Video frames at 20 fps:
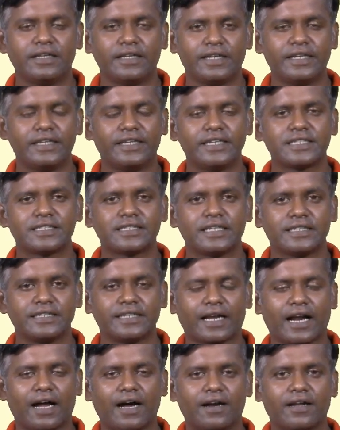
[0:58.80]
In this,
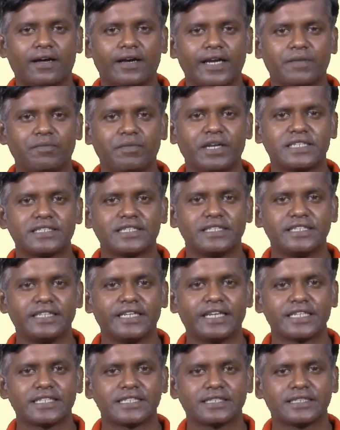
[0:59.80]
the Rana, it means the
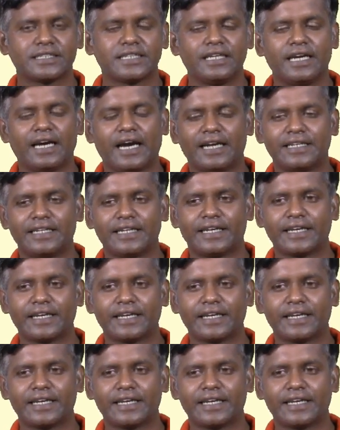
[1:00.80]
genus, and the